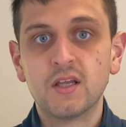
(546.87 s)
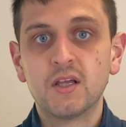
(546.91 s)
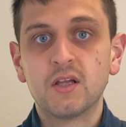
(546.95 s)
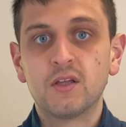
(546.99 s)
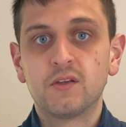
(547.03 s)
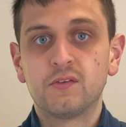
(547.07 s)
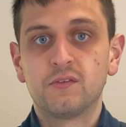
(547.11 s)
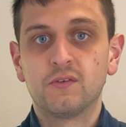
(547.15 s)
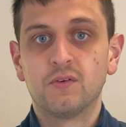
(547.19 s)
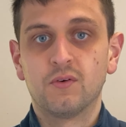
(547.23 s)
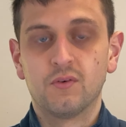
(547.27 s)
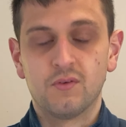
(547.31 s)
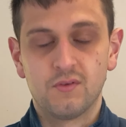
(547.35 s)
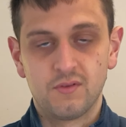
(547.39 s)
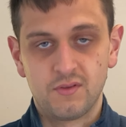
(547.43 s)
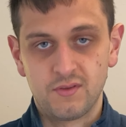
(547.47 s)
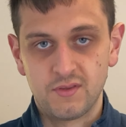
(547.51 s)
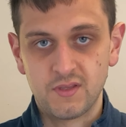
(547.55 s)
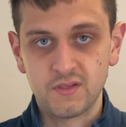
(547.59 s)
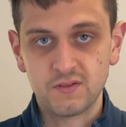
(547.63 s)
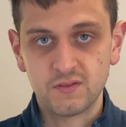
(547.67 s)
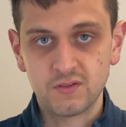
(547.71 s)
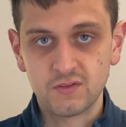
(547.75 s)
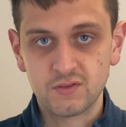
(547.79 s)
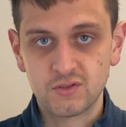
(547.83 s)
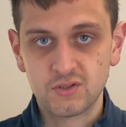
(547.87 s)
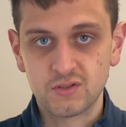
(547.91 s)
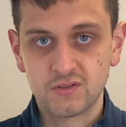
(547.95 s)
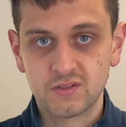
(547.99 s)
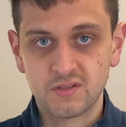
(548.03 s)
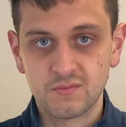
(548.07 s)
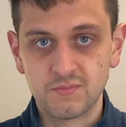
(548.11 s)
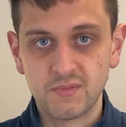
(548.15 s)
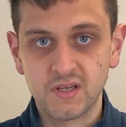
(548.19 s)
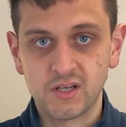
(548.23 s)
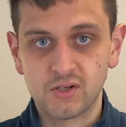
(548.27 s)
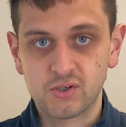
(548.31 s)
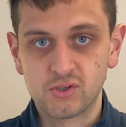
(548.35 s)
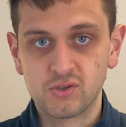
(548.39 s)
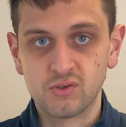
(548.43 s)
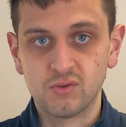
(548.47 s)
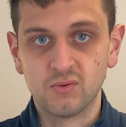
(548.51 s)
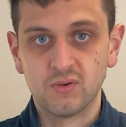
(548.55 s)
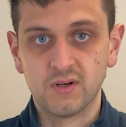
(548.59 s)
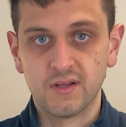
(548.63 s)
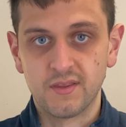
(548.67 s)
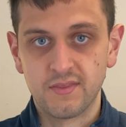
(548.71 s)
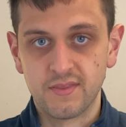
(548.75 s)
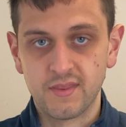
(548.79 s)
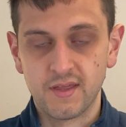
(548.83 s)
So this is just to make
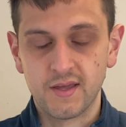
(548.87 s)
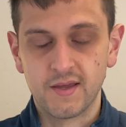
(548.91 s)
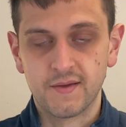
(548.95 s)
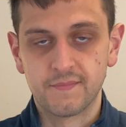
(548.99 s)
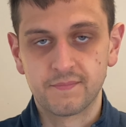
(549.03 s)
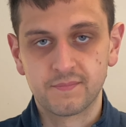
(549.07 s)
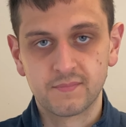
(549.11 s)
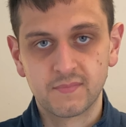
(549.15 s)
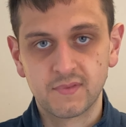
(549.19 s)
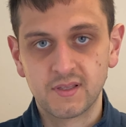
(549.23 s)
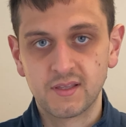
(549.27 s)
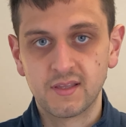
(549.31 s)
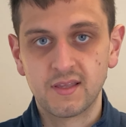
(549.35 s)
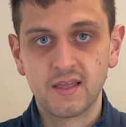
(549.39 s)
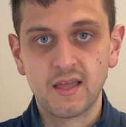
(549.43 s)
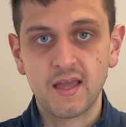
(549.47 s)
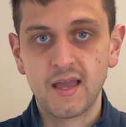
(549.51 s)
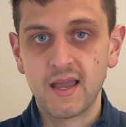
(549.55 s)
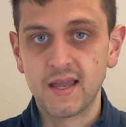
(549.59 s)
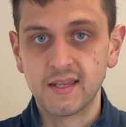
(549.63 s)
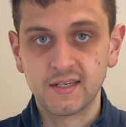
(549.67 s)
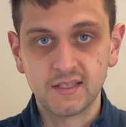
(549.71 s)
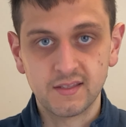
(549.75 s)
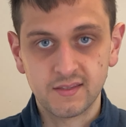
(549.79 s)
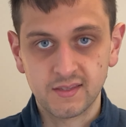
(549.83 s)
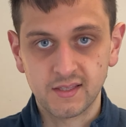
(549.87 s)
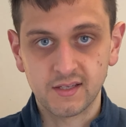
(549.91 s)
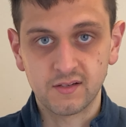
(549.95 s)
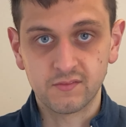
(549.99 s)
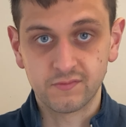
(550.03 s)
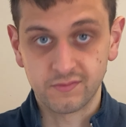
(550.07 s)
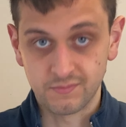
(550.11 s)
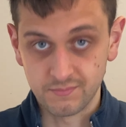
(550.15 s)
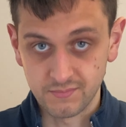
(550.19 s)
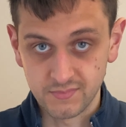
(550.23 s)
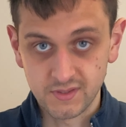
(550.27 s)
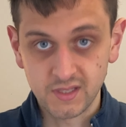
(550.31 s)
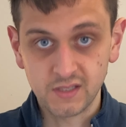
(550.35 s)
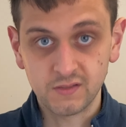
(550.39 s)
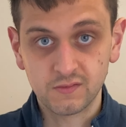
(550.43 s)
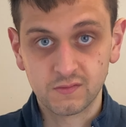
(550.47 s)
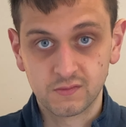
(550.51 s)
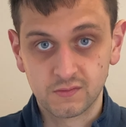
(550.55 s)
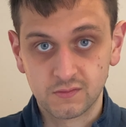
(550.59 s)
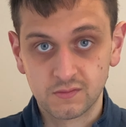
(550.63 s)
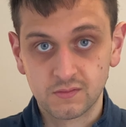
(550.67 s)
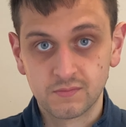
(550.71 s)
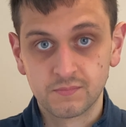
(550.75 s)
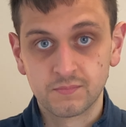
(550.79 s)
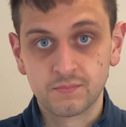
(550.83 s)
sure that anything from
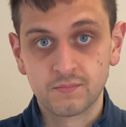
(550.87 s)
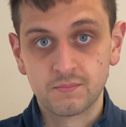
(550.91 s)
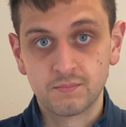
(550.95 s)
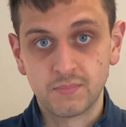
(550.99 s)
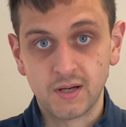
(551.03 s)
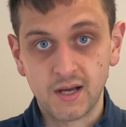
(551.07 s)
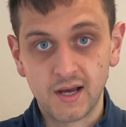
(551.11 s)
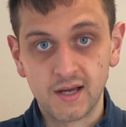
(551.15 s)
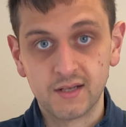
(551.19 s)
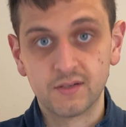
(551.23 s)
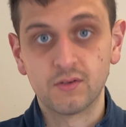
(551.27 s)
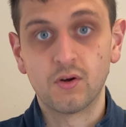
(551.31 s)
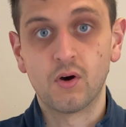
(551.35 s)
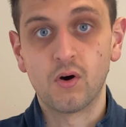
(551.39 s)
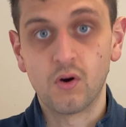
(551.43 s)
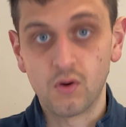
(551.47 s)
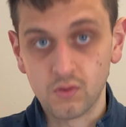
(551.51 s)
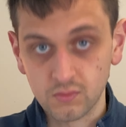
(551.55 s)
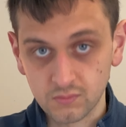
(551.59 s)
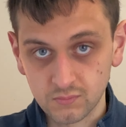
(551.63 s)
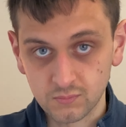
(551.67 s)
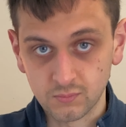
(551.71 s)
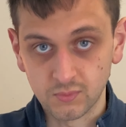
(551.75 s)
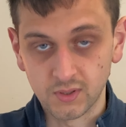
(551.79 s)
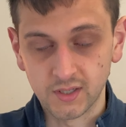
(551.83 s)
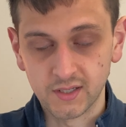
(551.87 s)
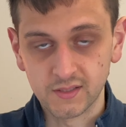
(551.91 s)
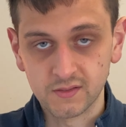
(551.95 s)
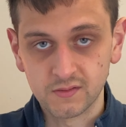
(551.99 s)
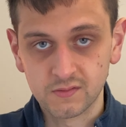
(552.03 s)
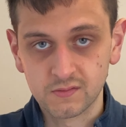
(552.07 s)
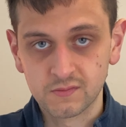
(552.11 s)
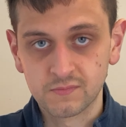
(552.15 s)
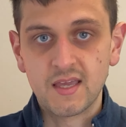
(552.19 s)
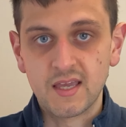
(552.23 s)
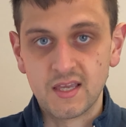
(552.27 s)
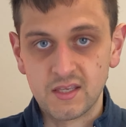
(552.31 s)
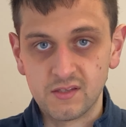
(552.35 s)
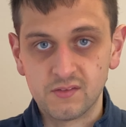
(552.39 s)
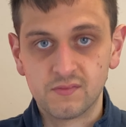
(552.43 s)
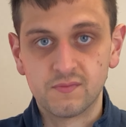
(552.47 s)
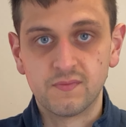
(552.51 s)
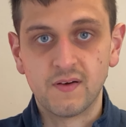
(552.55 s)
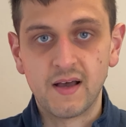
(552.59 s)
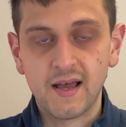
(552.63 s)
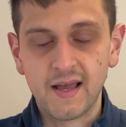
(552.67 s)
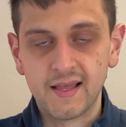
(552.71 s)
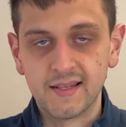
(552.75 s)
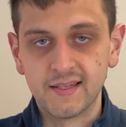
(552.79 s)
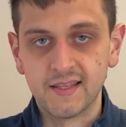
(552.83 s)
this part onwards is
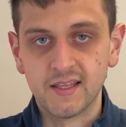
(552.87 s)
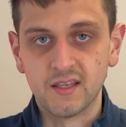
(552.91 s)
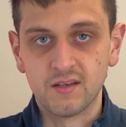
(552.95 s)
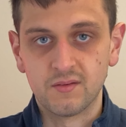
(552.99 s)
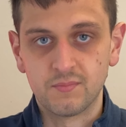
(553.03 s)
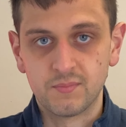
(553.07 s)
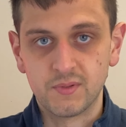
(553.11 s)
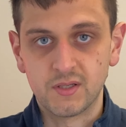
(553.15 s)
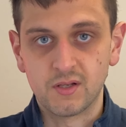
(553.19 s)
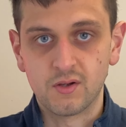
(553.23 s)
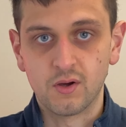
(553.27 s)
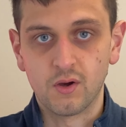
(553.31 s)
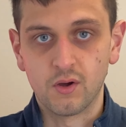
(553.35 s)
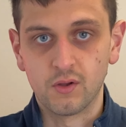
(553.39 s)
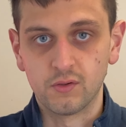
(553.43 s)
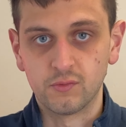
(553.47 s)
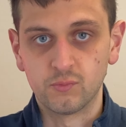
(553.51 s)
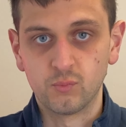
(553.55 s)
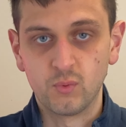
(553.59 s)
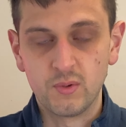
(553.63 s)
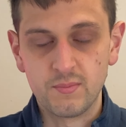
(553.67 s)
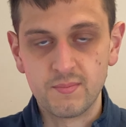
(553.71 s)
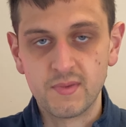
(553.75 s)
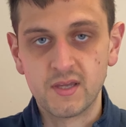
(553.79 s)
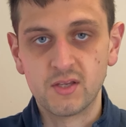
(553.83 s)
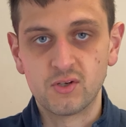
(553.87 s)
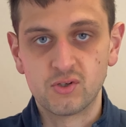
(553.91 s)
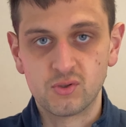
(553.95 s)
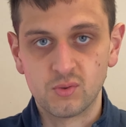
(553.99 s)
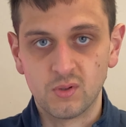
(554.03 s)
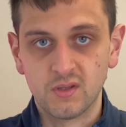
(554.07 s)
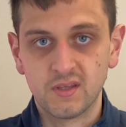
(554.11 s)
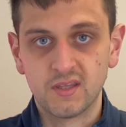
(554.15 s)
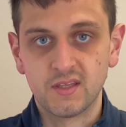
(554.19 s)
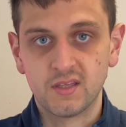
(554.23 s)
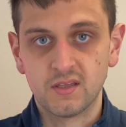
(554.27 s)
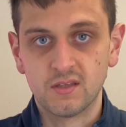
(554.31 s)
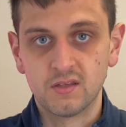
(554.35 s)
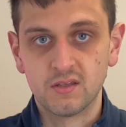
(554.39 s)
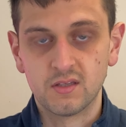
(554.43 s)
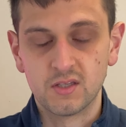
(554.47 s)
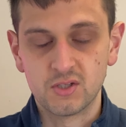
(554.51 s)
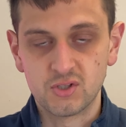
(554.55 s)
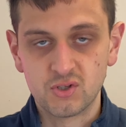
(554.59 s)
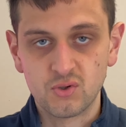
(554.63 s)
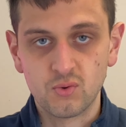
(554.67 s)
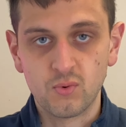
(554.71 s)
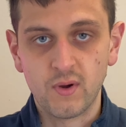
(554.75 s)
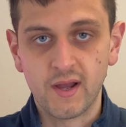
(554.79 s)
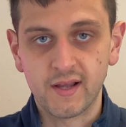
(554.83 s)
valid, because we made sure the
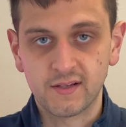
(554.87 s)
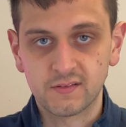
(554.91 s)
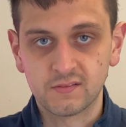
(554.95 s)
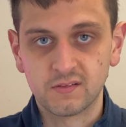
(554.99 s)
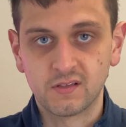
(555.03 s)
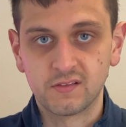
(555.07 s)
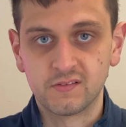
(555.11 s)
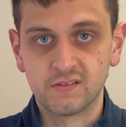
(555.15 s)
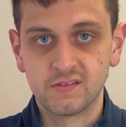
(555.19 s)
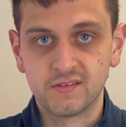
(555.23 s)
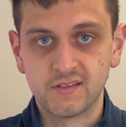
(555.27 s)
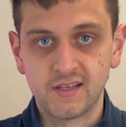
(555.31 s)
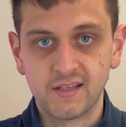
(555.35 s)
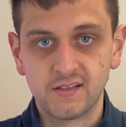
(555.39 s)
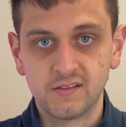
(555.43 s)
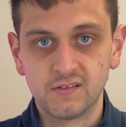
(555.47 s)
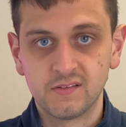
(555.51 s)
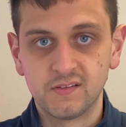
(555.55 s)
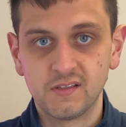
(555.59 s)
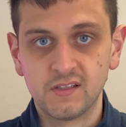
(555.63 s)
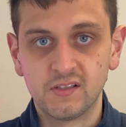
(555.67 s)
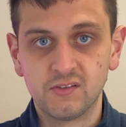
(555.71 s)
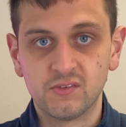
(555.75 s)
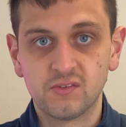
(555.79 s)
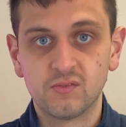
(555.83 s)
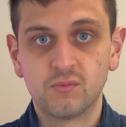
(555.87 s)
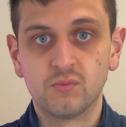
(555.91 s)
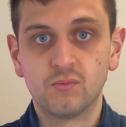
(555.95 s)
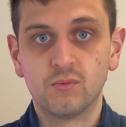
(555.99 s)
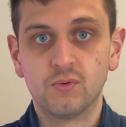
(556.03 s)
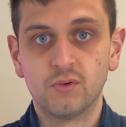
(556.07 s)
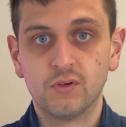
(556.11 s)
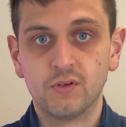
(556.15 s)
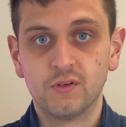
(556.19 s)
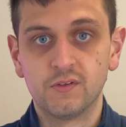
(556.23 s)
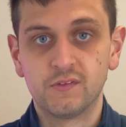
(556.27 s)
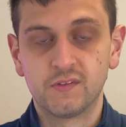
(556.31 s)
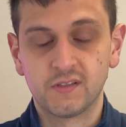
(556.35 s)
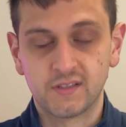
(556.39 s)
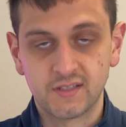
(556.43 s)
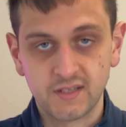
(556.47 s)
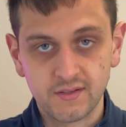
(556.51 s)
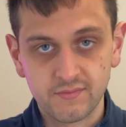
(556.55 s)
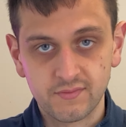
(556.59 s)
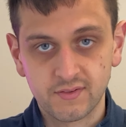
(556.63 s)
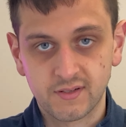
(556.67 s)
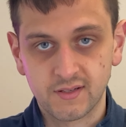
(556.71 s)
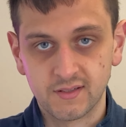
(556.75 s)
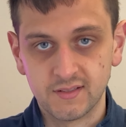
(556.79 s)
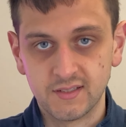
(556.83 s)
2 exercise intensities were
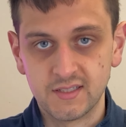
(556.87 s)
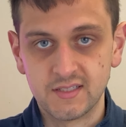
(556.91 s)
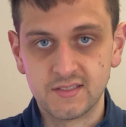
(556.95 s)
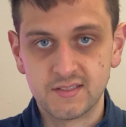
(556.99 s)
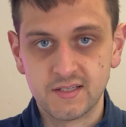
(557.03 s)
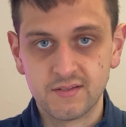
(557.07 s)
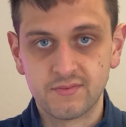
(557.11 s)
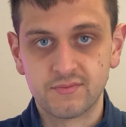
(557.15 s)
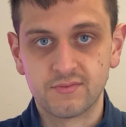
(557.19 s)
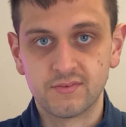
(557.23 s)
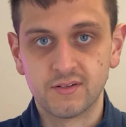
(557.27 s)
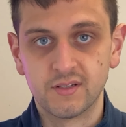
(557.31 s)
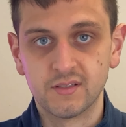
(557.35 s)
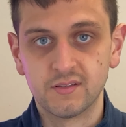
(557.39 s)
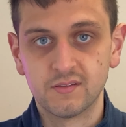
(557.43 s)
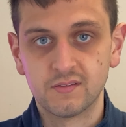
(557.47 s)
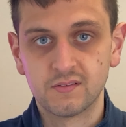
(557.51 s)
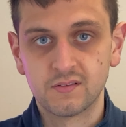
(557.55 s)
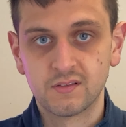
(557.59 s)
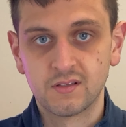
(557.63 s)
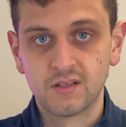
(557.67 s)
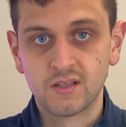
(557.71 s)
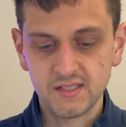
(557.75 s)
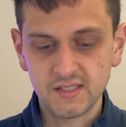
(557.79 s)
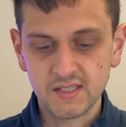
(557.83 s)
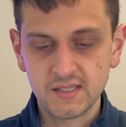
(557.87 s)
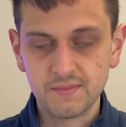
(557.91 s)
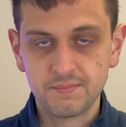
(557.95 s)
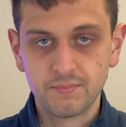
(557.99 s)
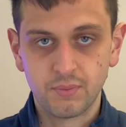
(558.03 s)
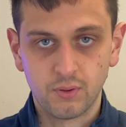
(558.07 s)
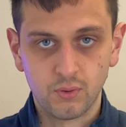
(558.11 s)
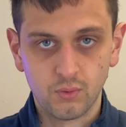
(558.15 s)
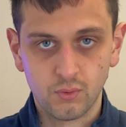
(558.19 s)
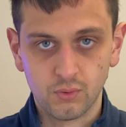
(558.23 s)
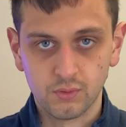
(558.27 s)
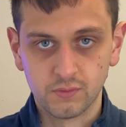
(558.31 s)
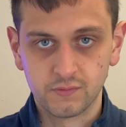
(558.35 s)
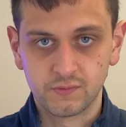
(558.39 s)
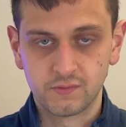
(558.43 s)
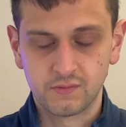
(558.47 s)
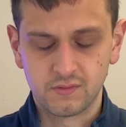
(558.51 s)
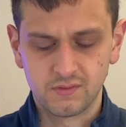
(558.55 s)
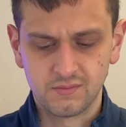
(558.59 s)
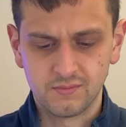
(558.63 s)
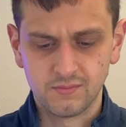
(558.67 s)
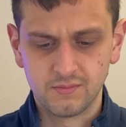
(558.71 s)
significantly different. Really post